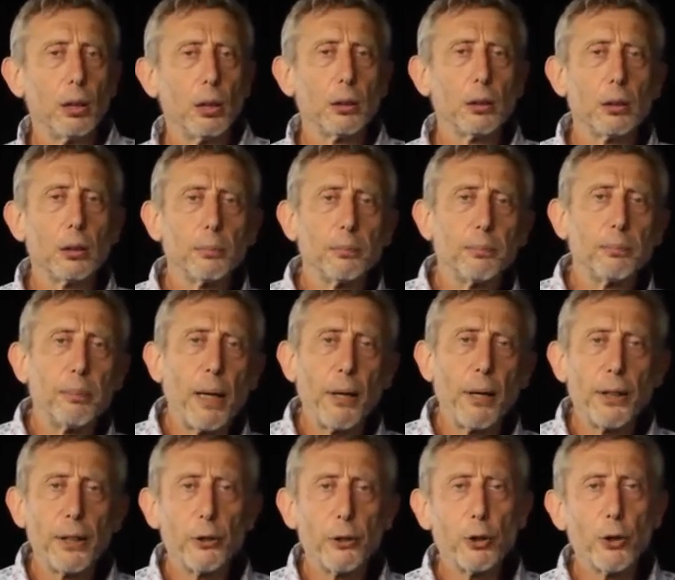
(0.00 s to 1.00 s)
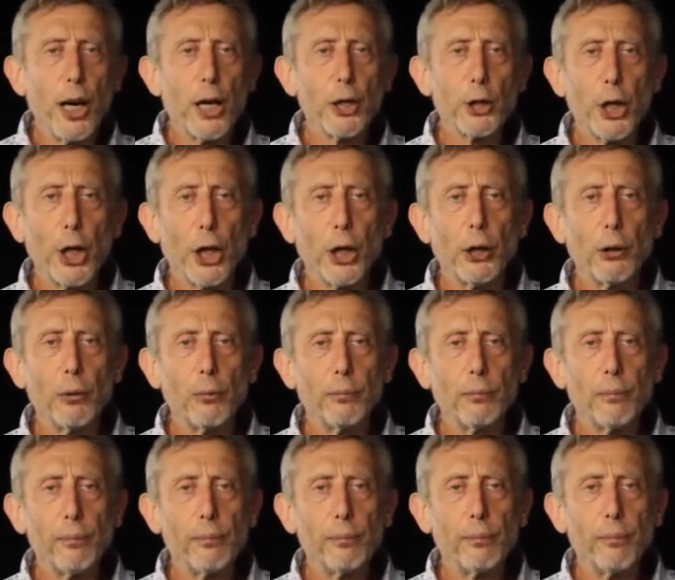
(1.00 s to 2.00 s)
it's buried treasure.
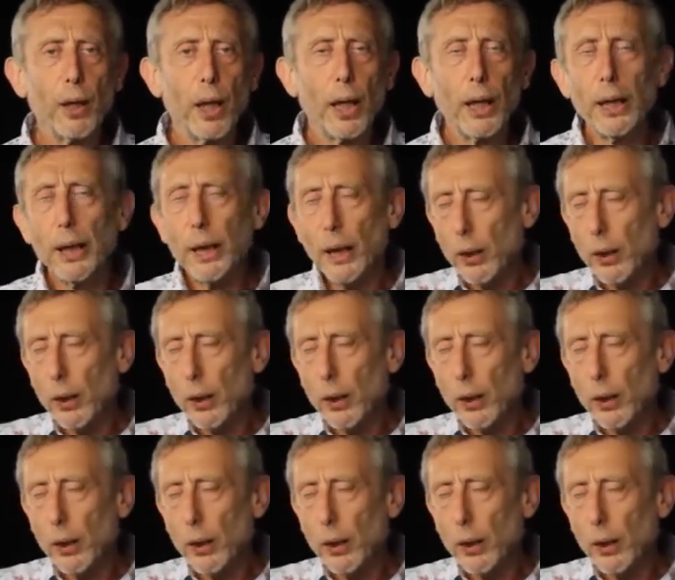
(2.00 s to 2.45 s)
And he